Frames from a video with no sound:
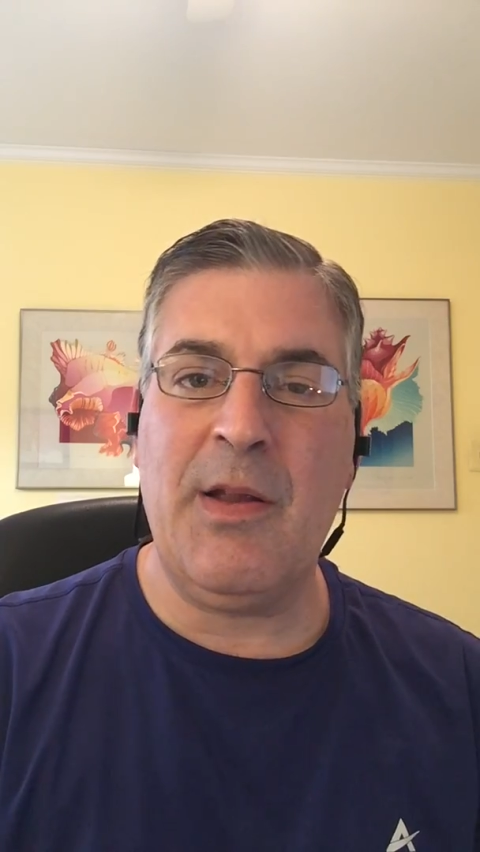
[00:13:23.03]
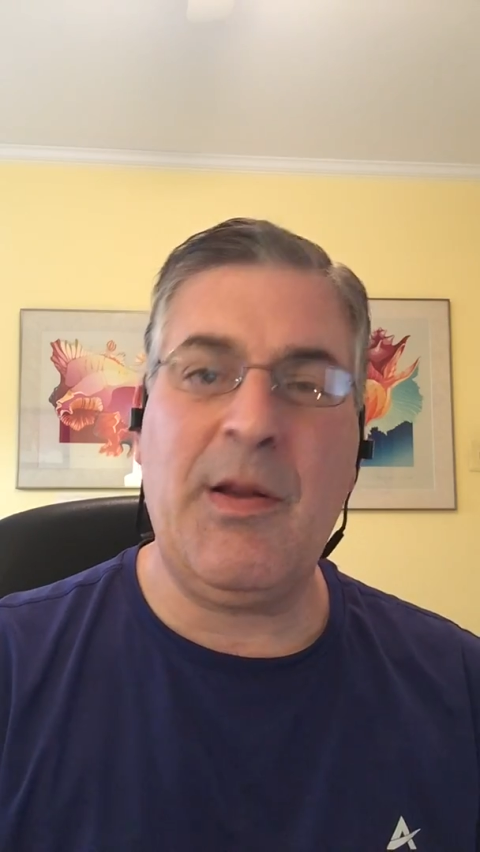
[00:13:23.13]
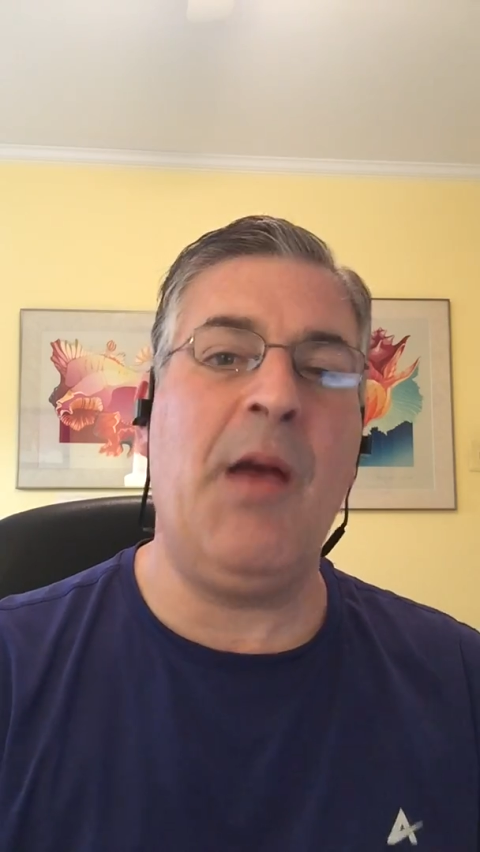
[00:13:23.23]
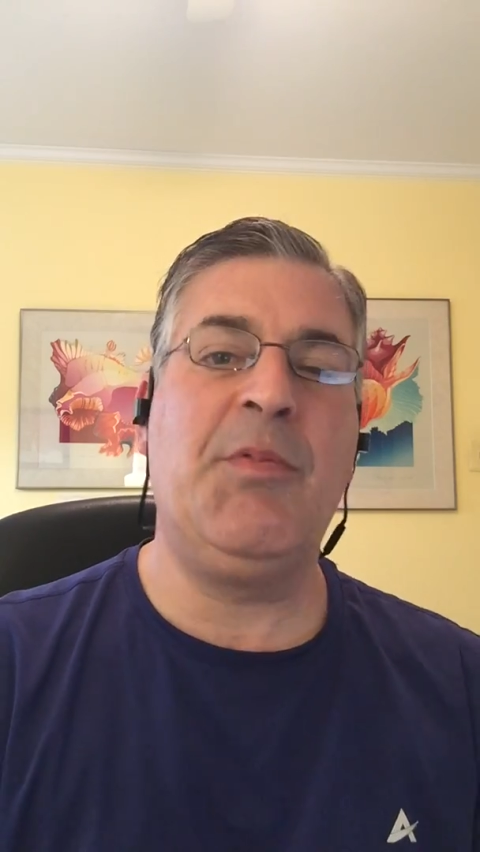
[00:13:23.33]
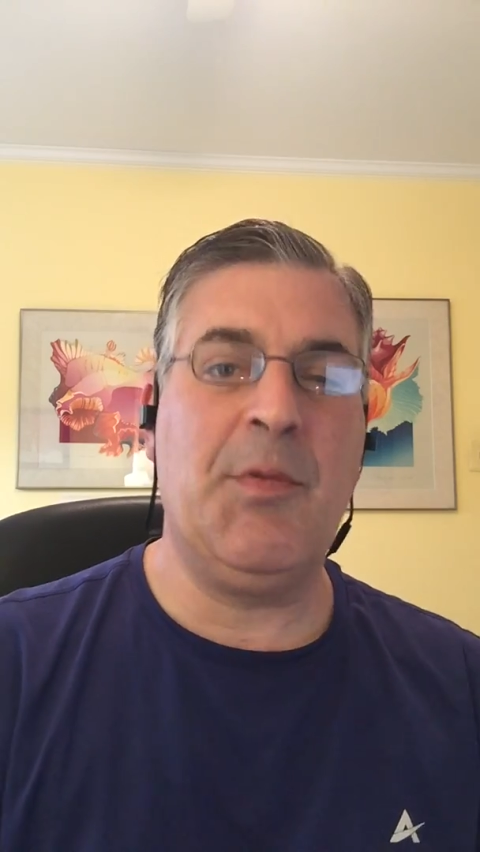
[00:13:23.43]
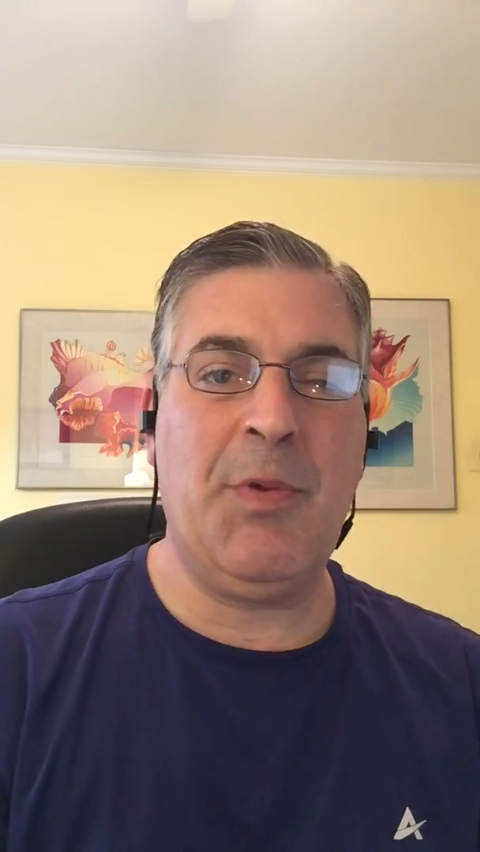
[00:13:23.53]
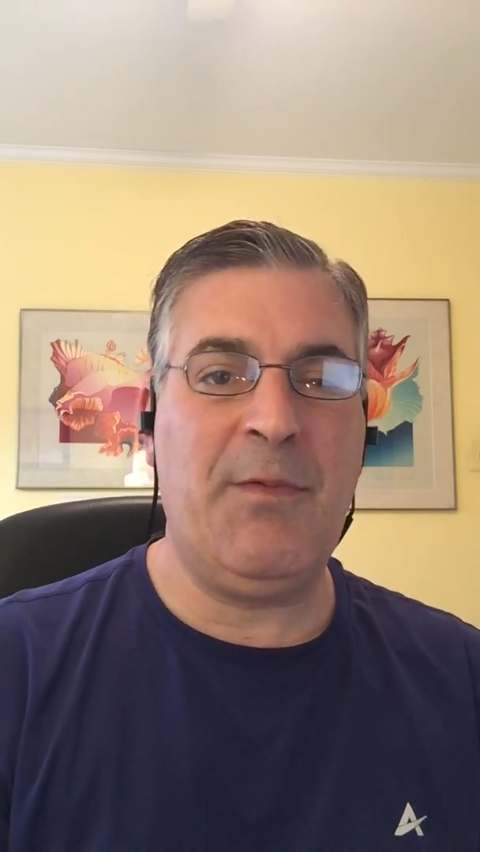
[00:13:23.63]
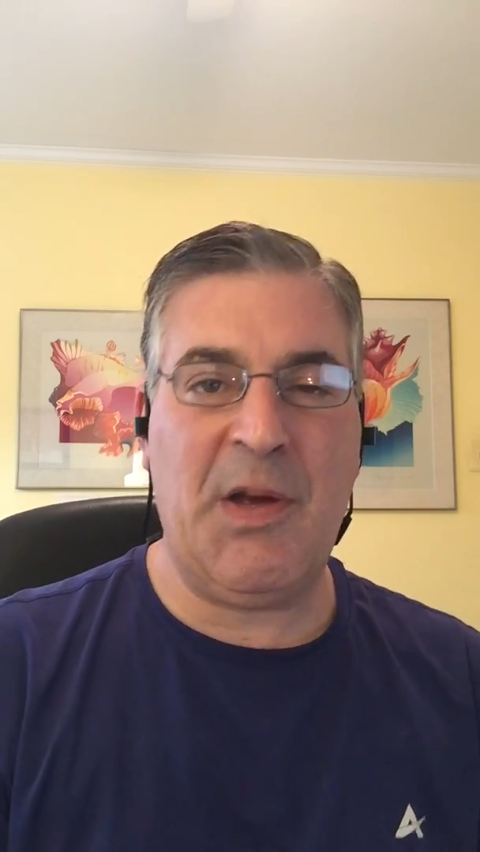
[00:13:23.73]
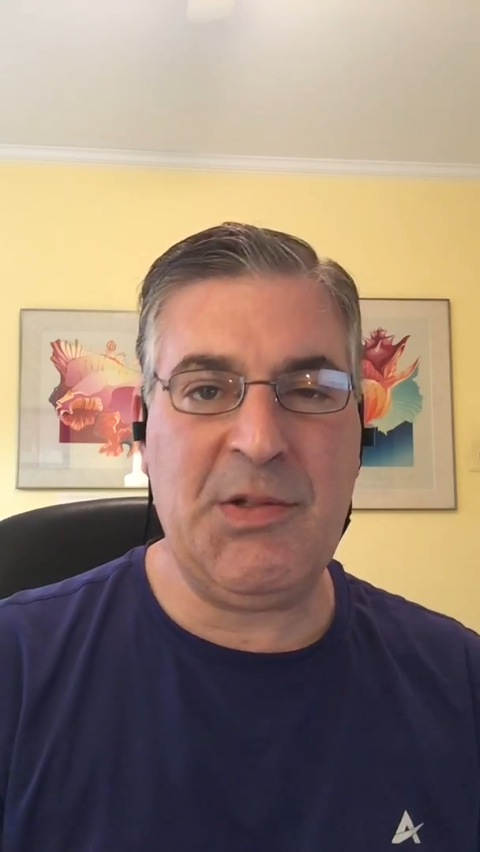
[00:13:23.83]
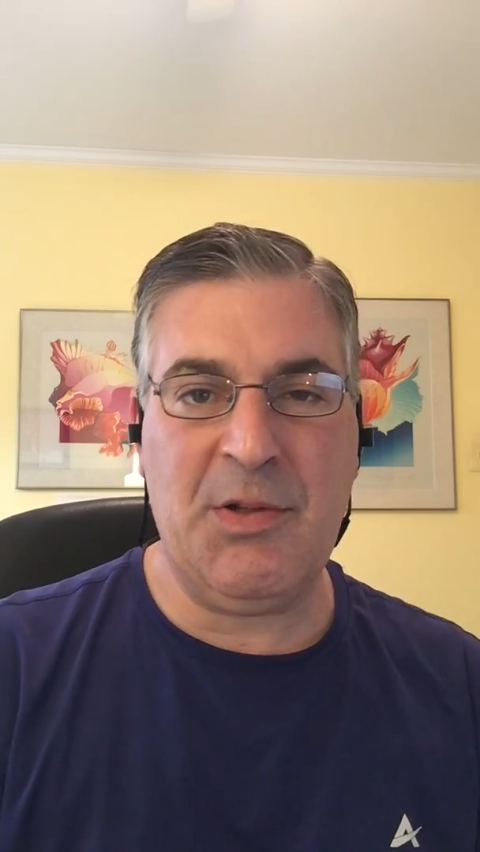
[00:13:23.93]
the types of
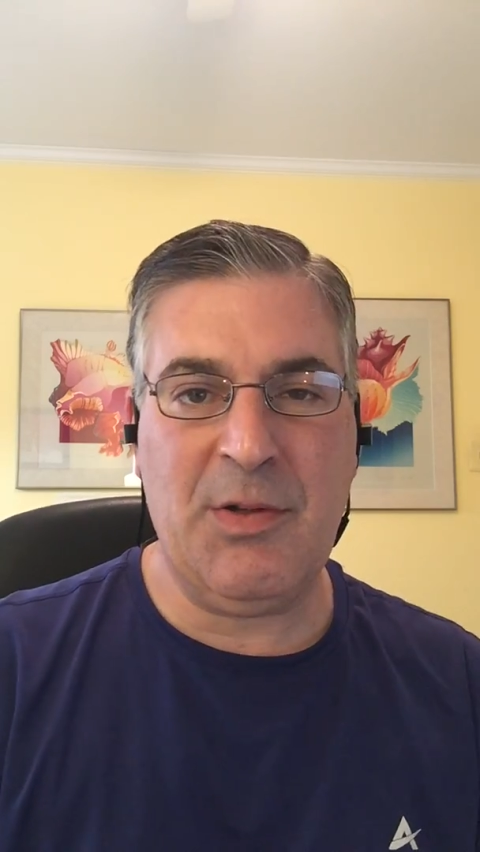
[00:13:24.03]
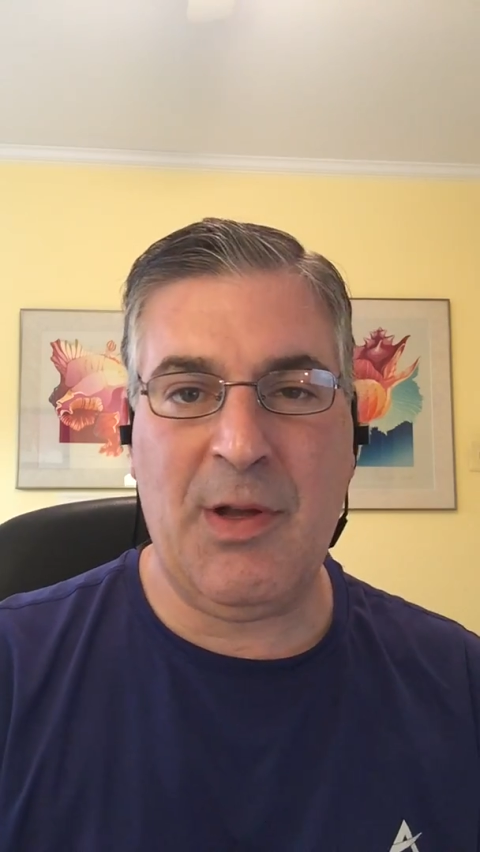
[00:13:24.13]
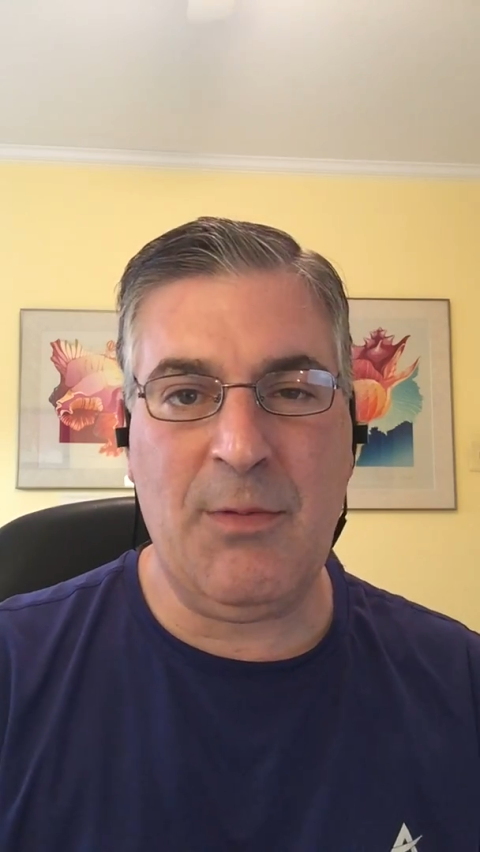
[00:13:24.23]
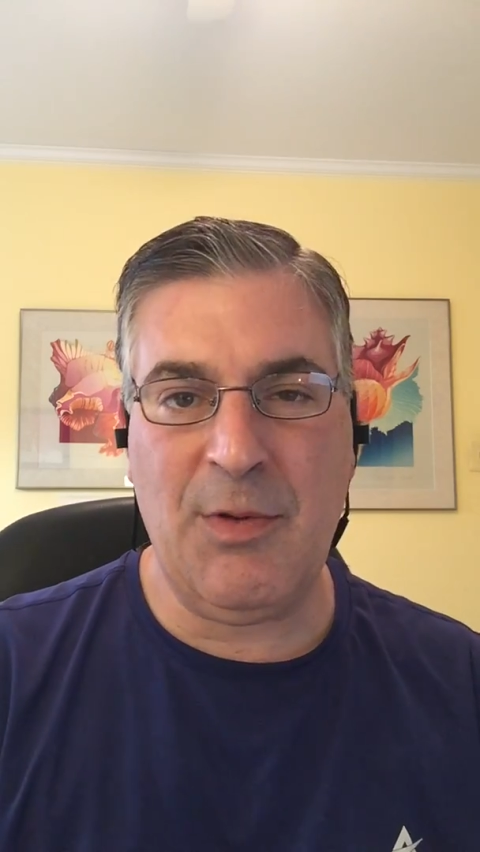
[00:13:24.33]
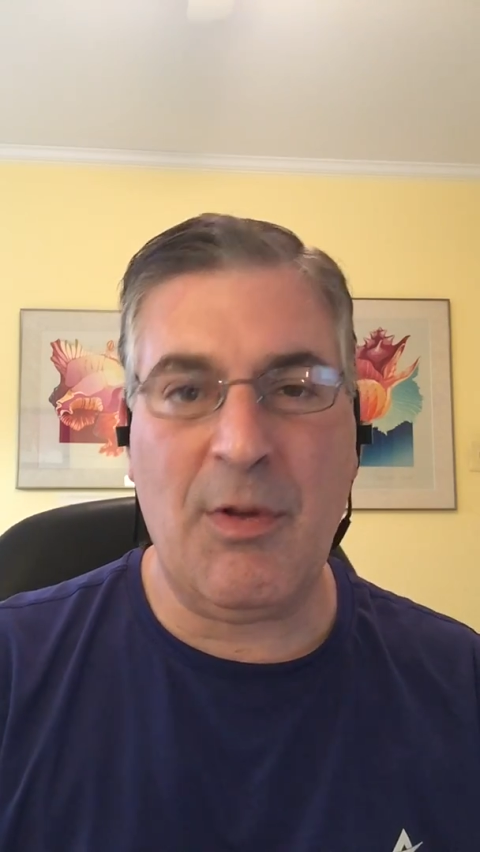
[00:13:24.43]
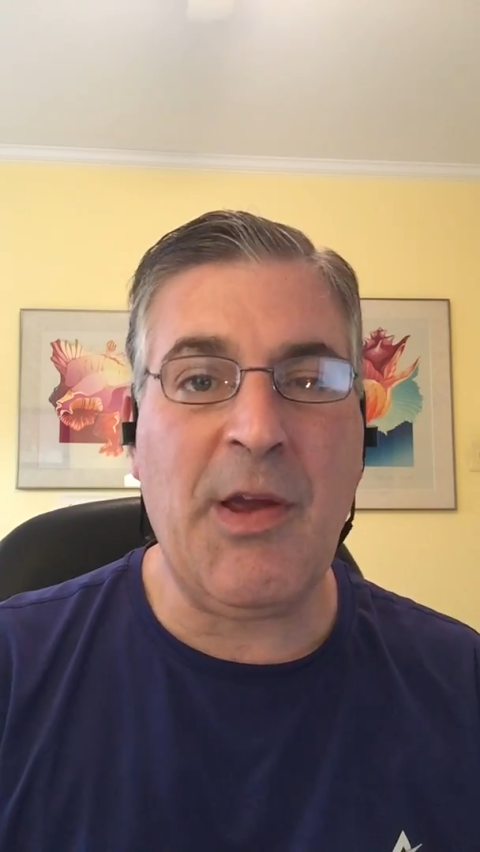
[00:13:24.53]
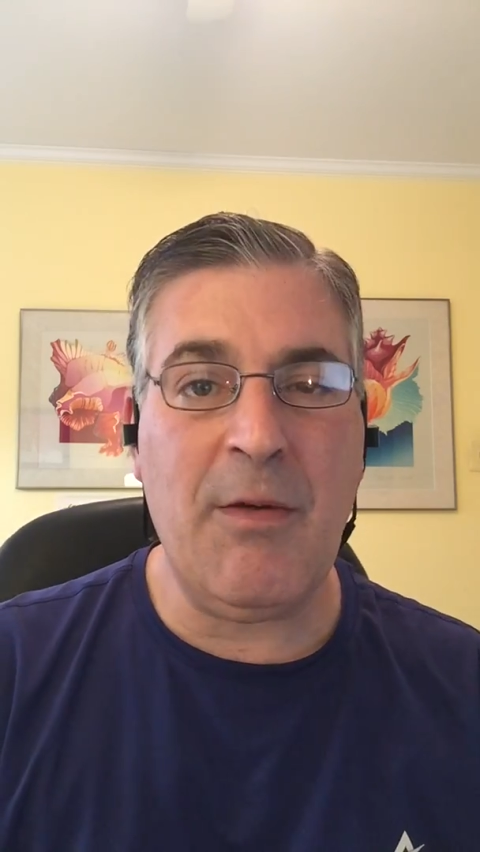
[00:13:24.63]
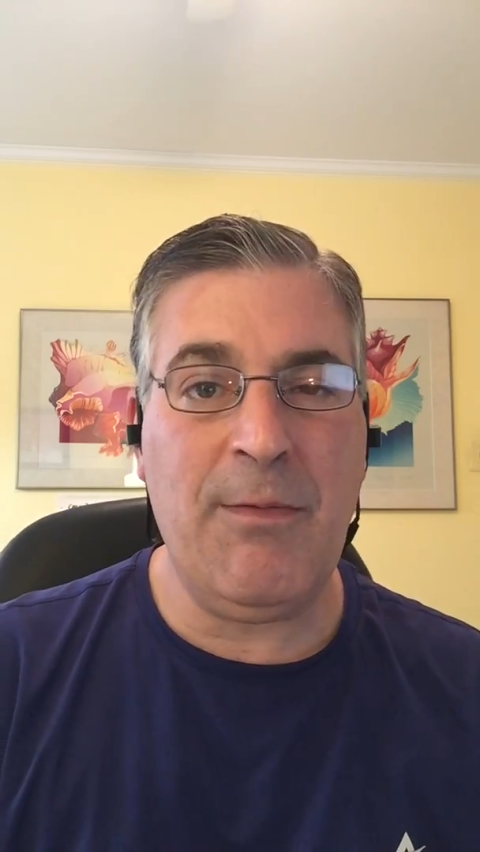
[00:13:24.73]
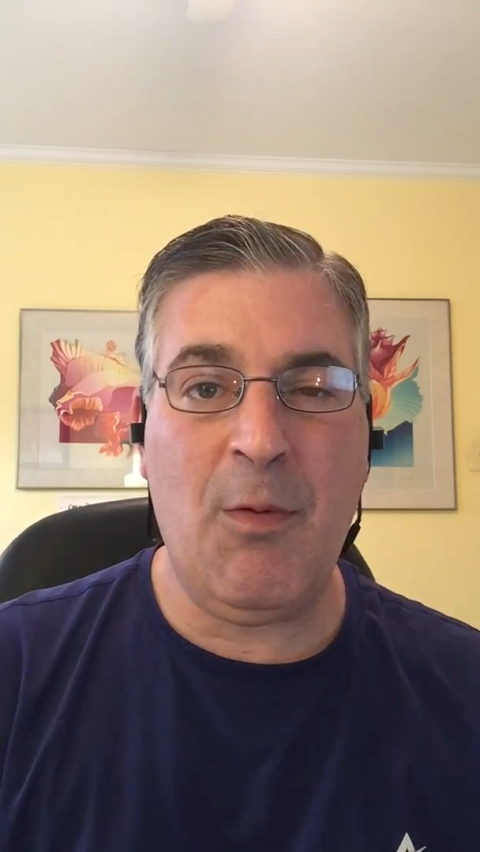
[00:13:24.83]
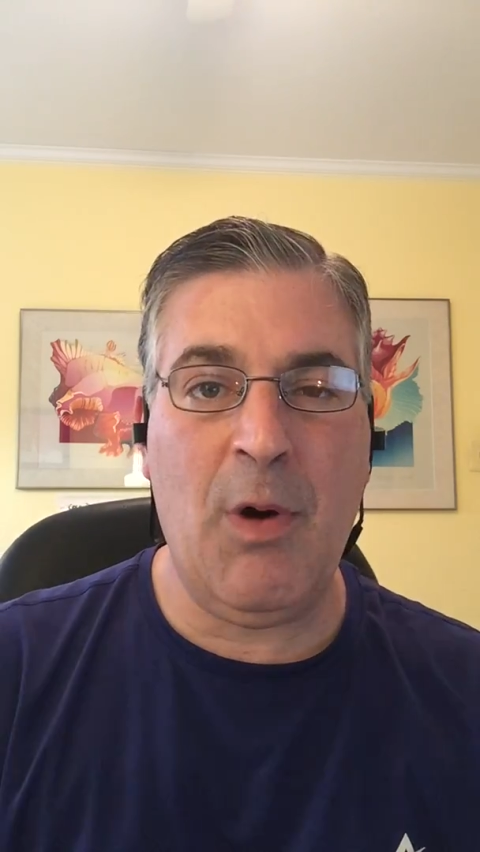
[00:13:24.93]
professionals I was
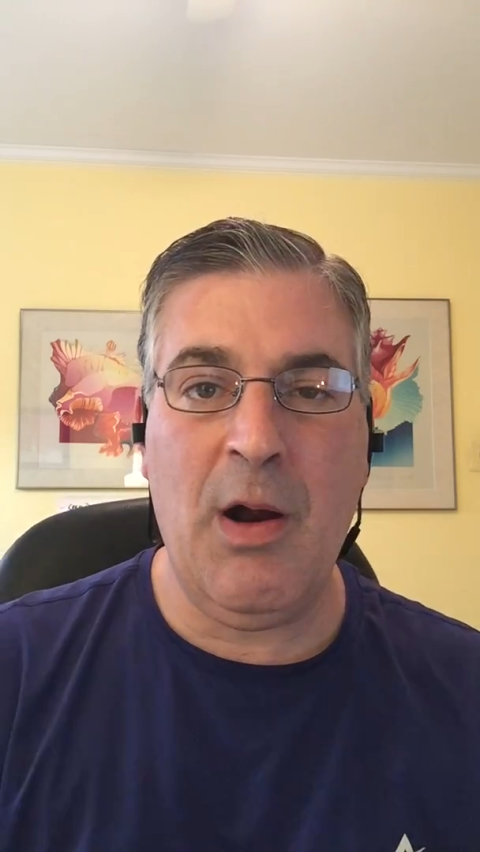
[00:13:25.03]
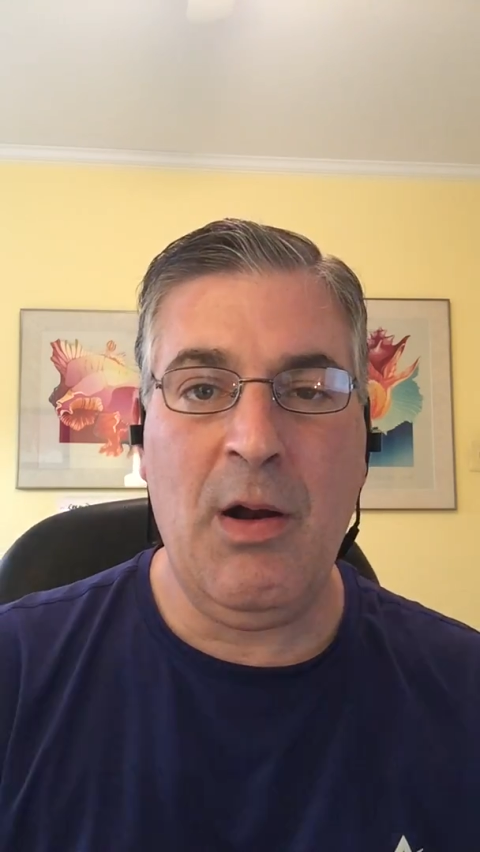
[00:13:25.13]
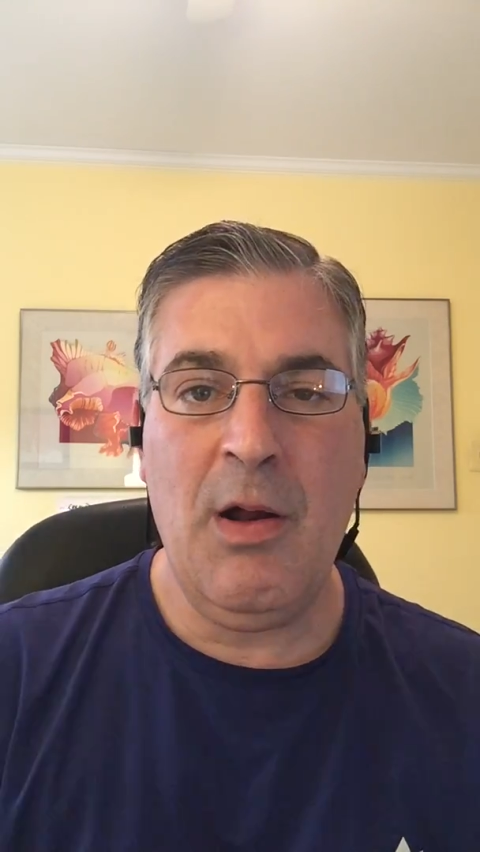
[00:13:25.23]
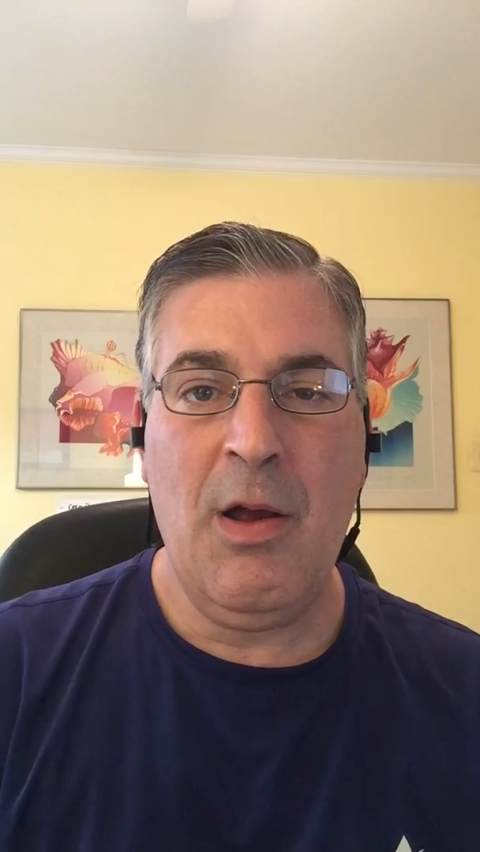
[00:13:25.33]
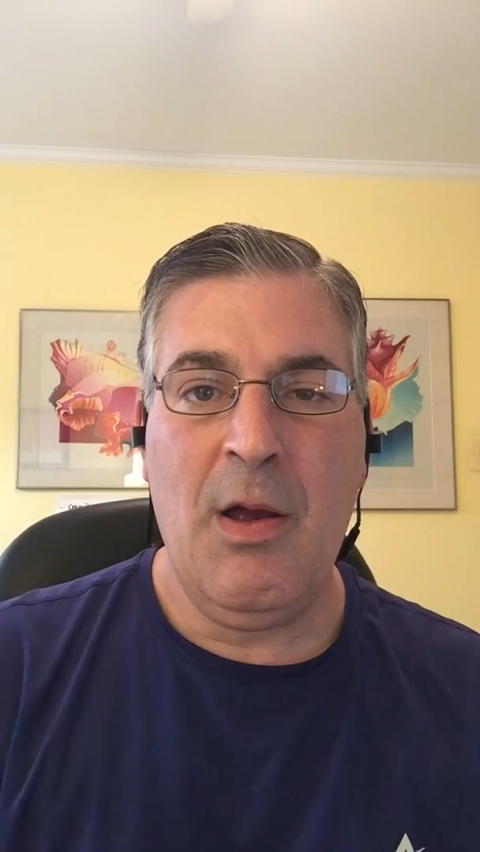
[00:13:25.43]
looking for